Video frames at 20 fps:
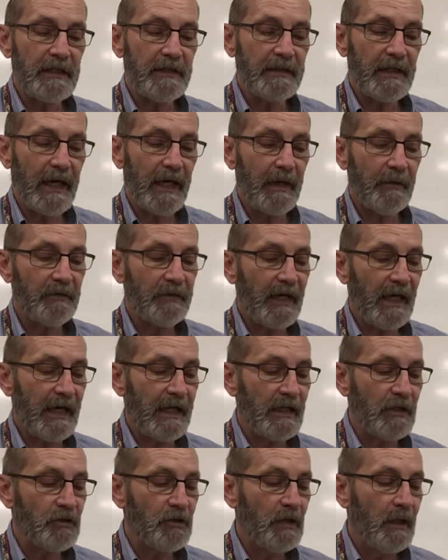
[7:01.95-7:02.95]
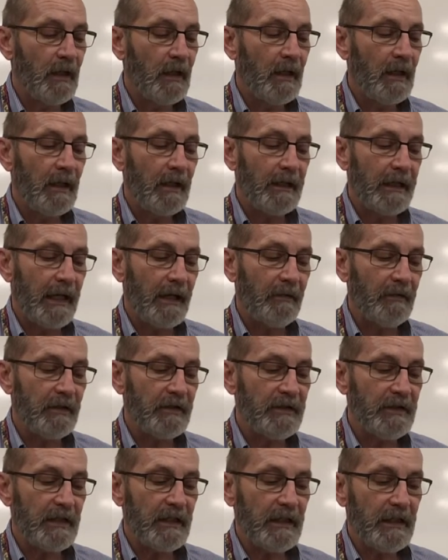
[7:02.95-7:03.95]
times H. Now the
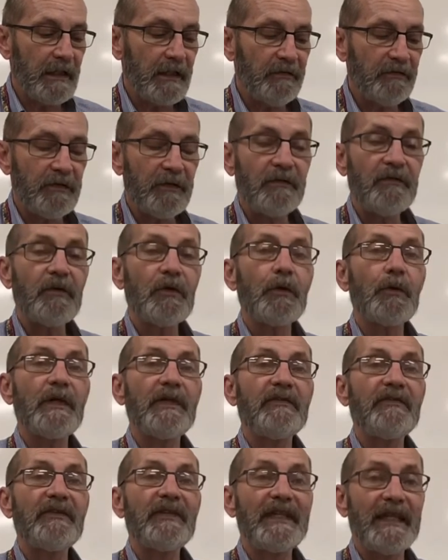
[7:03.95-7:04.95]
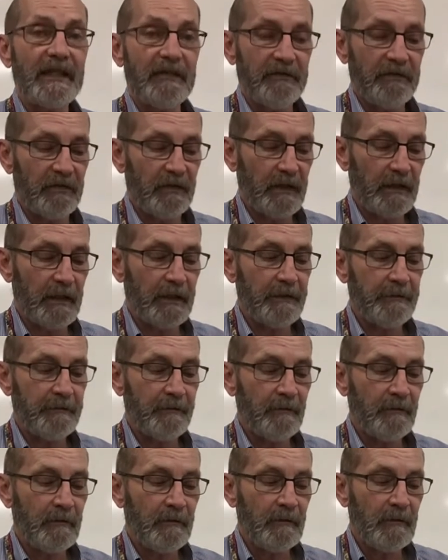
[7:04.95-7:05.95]
D is the fluid's density.
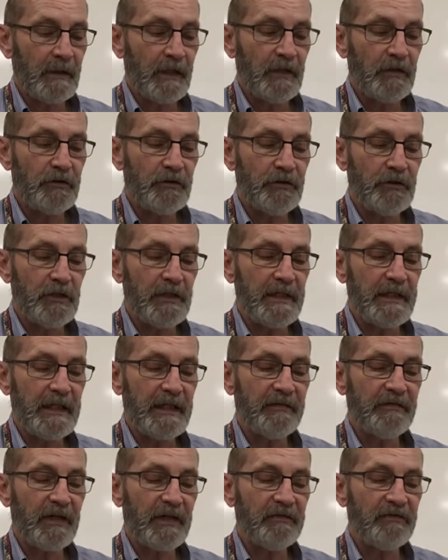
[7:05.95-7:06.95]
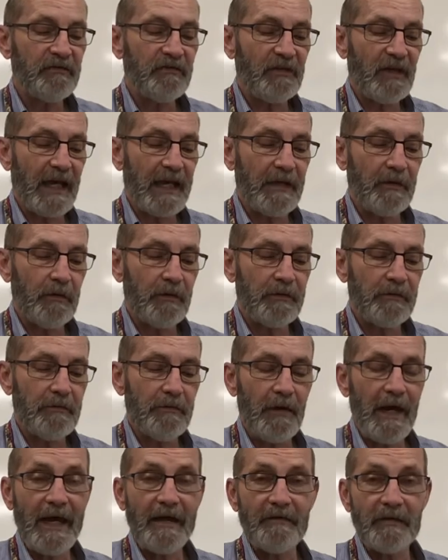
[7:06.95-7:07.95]
G is a standard
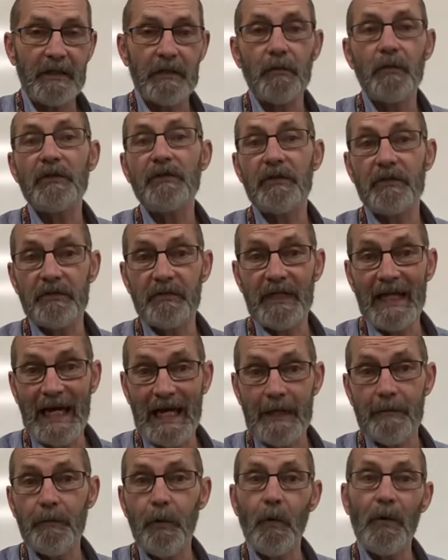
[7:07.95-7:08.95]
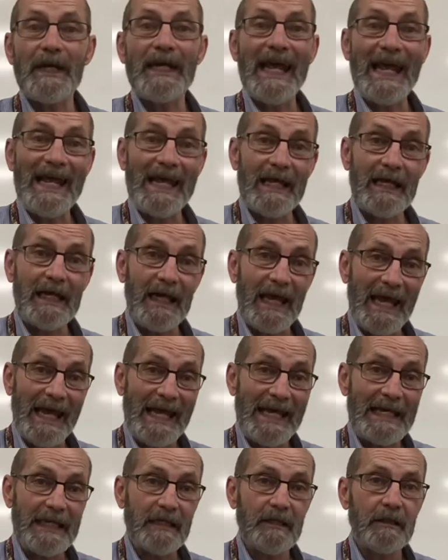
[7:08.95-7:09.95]
gravity, which is
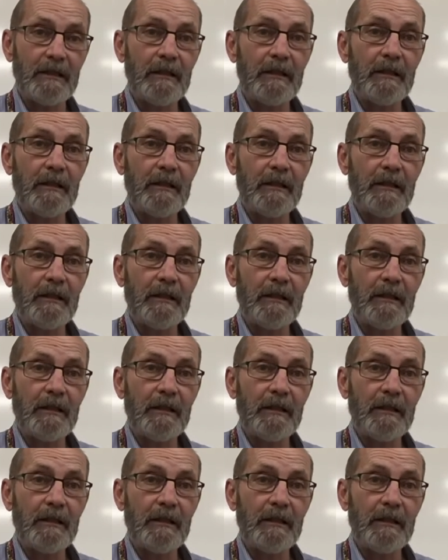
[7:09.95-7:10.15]
9.8